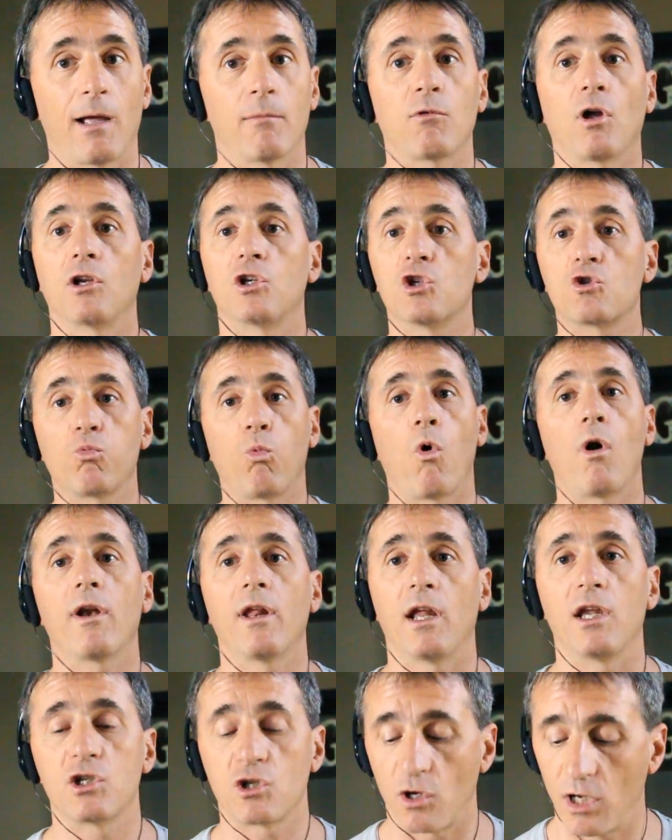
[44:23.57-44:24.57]

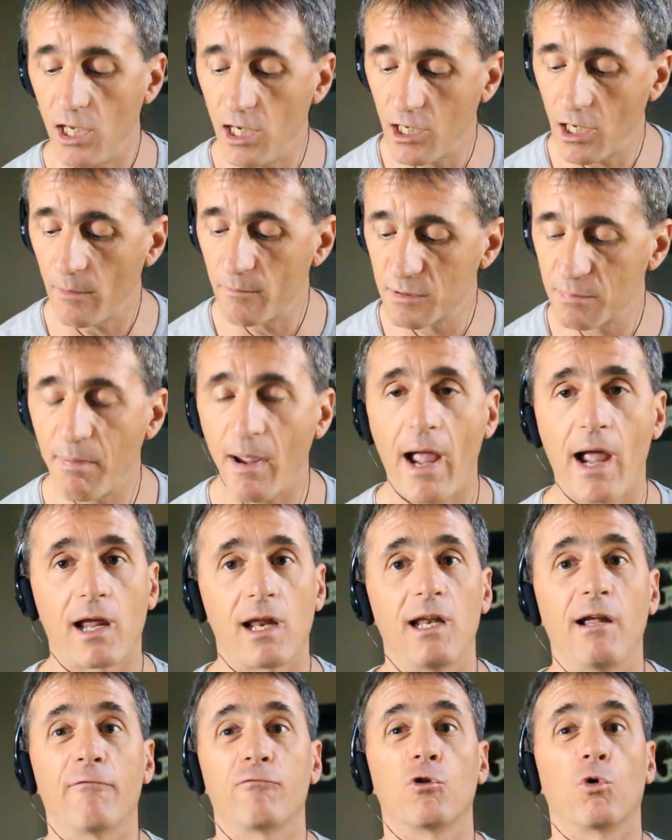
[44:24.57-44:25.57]
So he comes
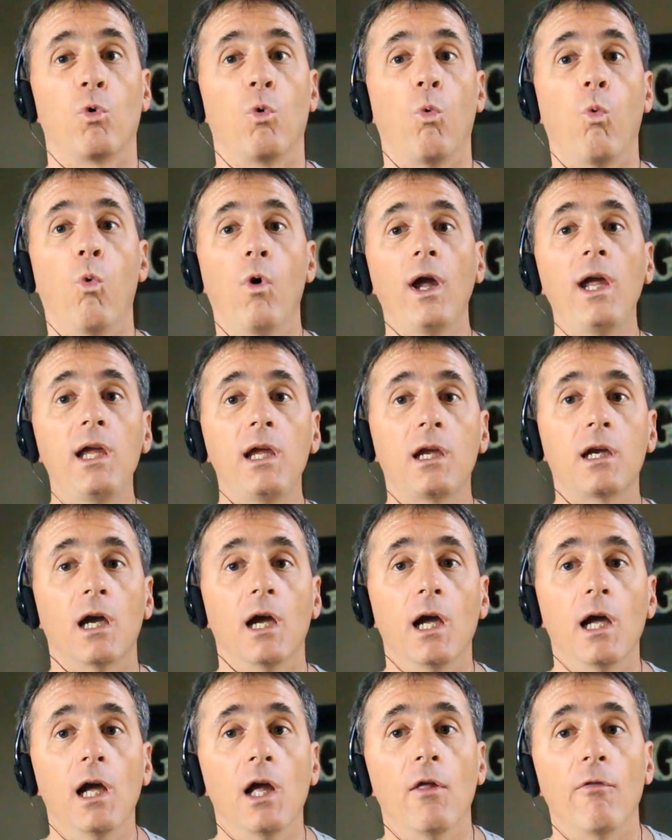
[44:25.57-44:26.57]
back, and after a week,